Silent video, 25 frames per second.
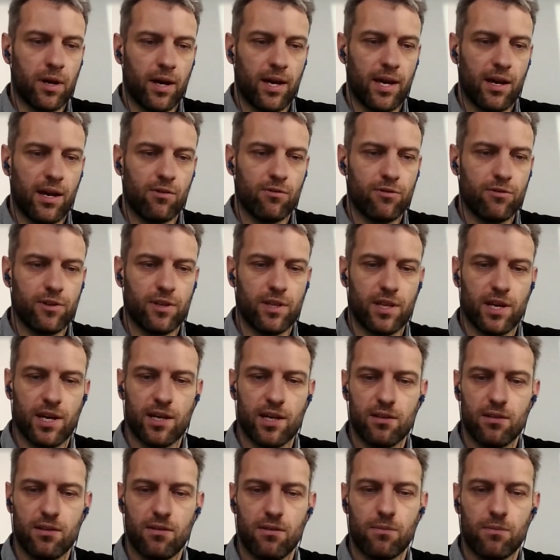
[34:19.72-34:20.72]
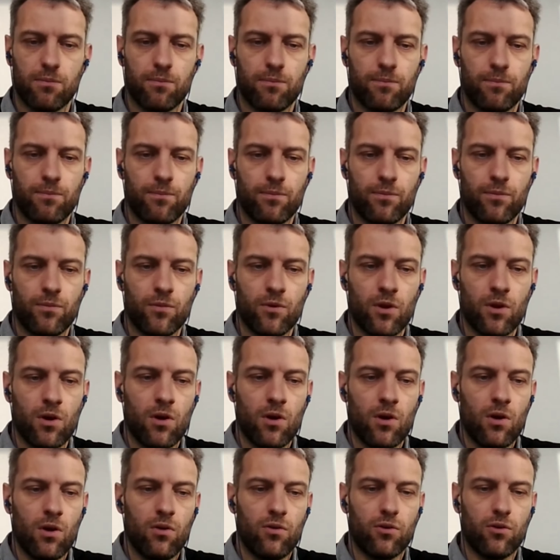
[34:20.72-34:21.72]
keep an eye out for that.
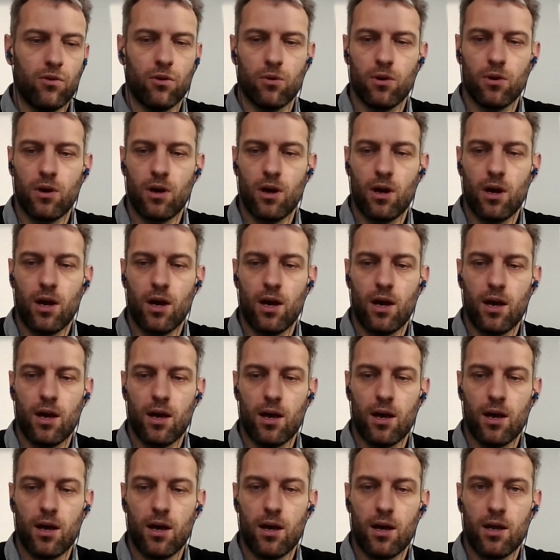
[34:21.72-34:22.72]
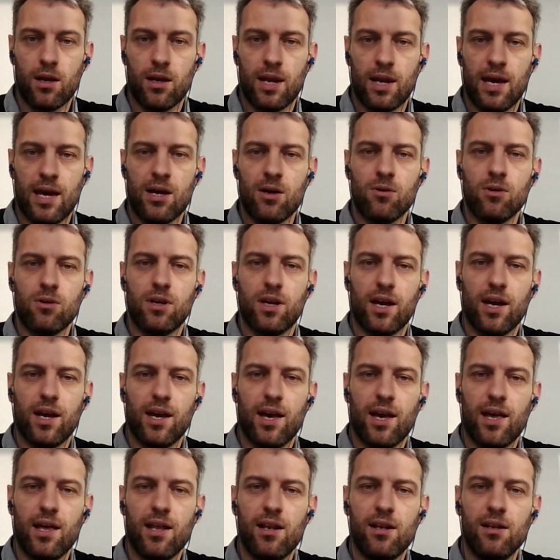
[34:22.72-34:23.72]
So now,
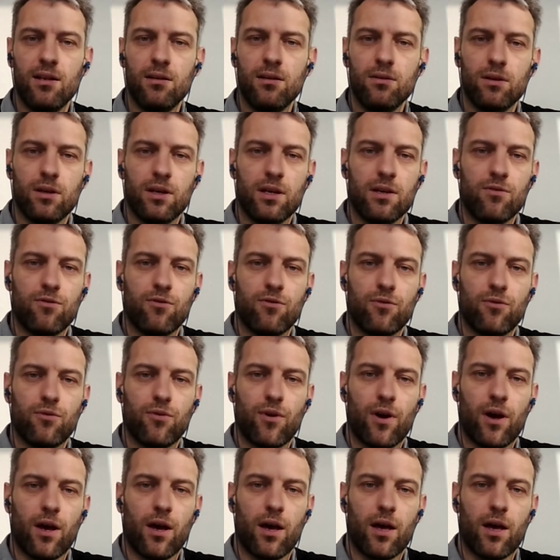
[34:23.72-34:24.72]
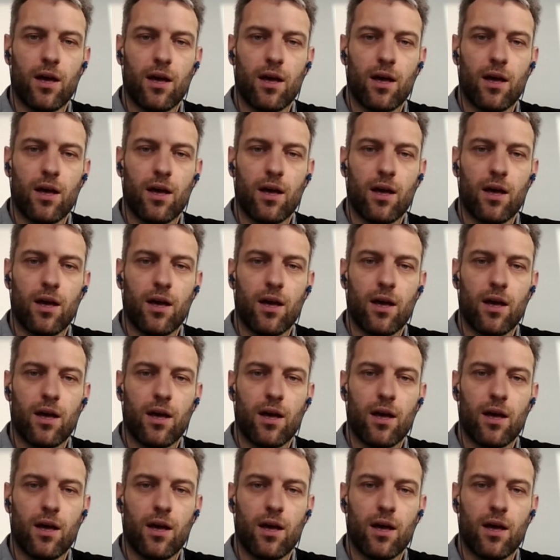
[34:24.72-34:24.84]
Gael, if